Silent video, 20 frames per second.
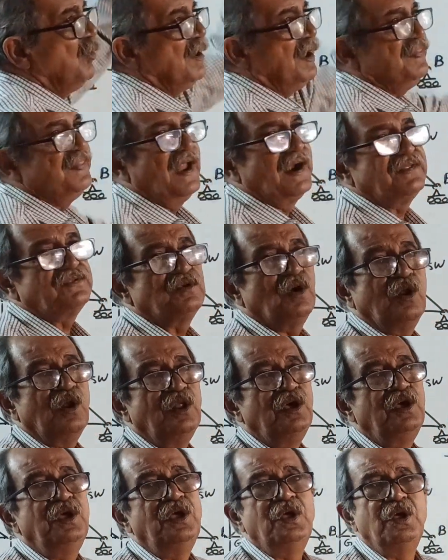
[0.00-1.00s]
Okay, that's all.
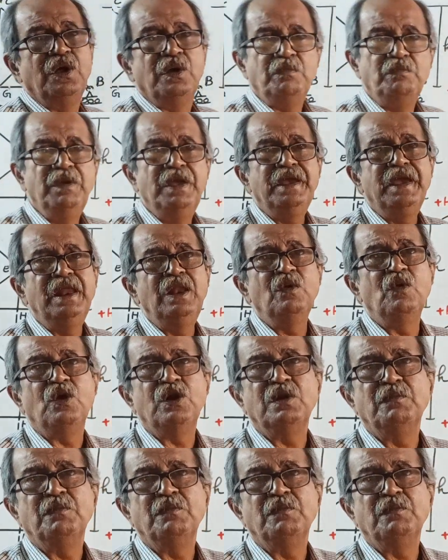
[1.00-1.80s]
Make a note.